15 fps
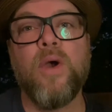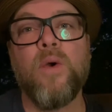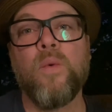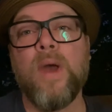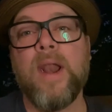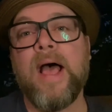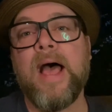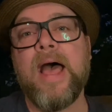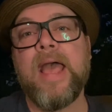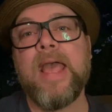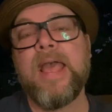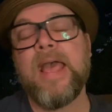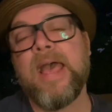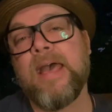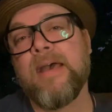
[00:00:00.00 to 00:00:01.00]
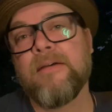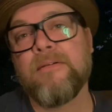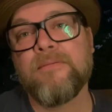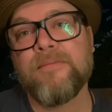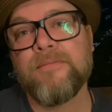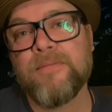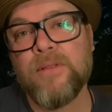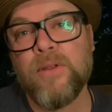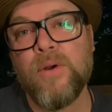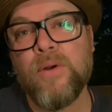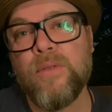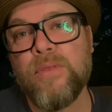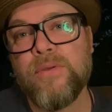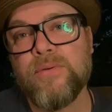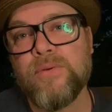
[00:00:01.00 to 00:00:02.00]
what I have
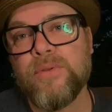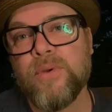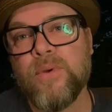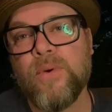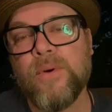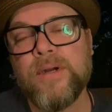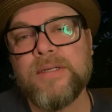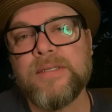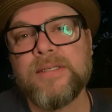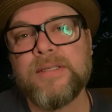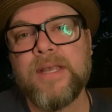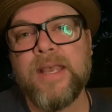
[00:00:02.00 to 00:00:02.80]
learned through the course,